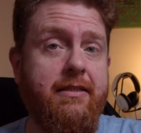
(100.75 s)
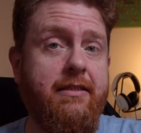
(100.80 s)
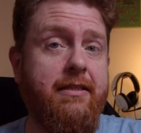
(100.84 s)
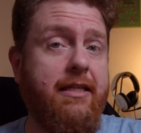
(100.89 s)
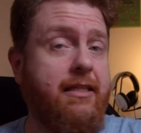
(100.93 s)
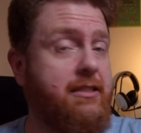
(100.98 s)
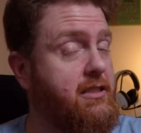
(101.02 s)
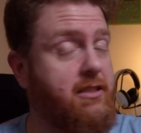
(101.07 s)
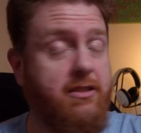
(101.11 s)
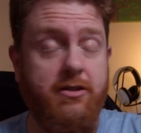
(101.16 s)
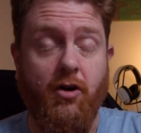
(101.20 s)

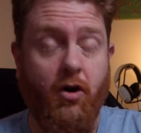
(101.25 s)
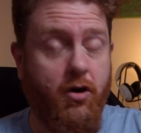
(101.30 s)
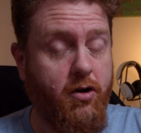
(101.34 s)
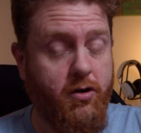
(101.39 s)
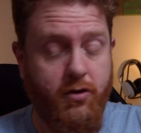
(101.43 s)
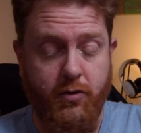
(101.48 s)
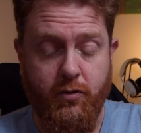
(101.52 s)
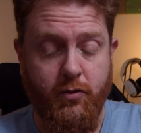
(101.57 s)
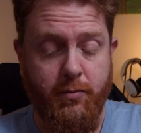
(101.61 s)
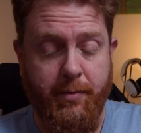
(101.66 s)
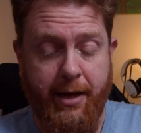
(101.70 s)
That's not
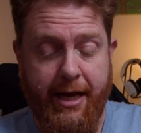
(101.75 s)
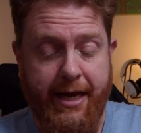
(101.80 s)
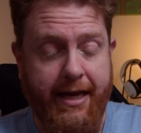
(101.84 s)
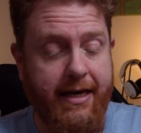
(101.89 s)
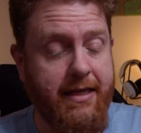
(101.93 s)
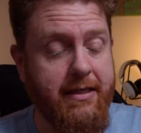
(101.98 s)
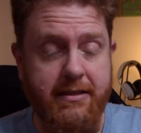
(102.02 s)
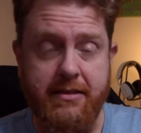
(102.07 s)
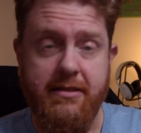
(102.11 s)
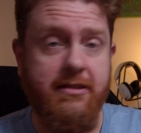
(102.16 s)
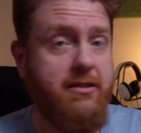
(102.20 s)
cool,
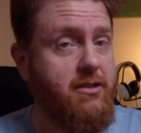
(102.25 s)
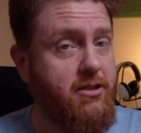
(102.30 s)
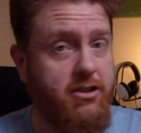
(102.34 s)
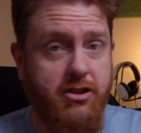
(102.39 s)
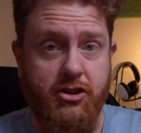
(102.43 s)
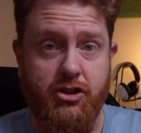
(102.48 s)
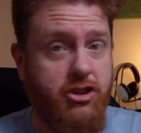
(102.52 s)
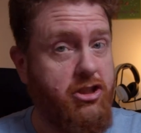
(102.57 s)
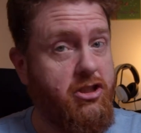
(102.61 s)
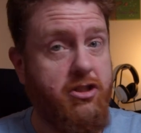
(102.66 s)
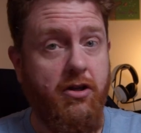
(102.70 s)
man. It's
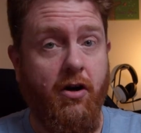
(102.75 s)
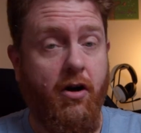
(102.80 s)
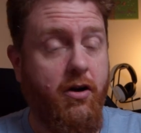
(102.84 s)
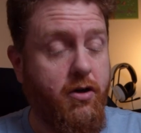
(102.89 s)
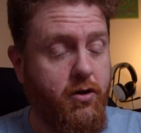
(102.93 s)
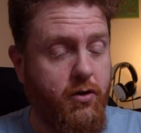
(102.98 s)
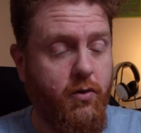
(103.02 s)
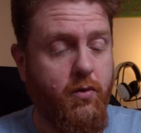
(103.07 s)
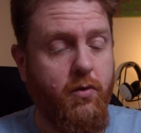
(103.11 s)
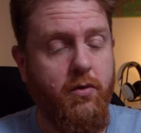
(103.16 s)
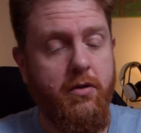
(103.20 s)
just not
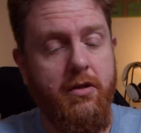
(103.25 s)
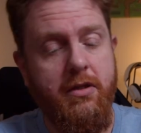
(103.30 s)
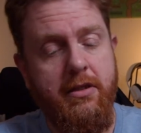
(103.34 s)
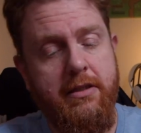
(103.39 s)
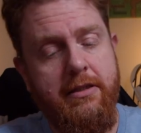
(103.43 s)
cool.